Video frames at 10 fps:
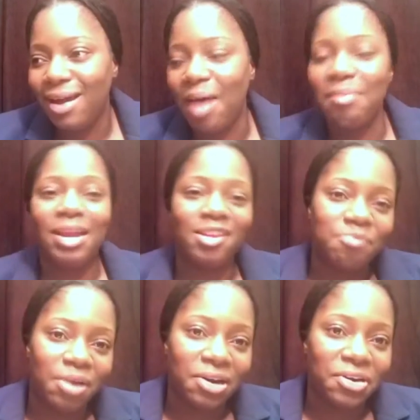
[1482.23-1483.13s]
I'm a Les
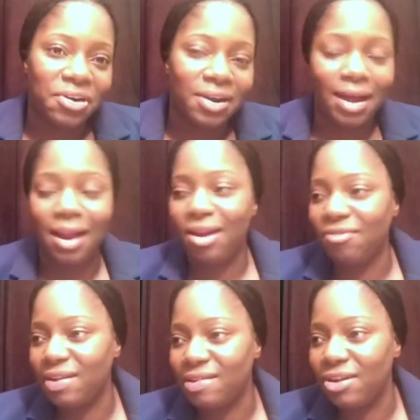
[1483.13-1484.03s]
Brown girl. I love
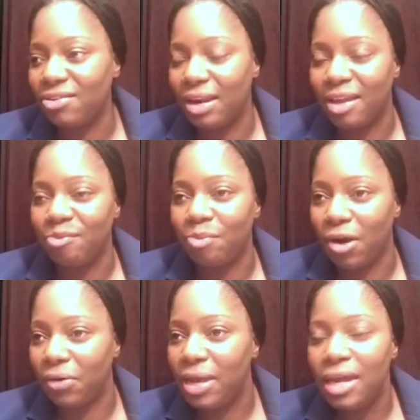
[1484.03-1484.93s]
listening to Les
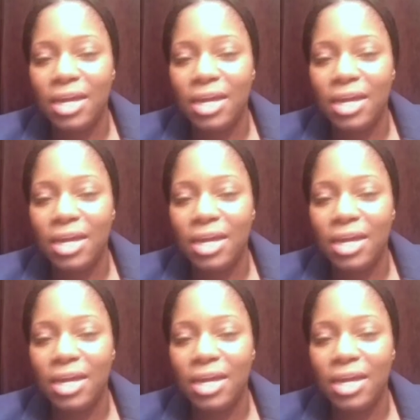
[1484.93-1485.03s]
Brown.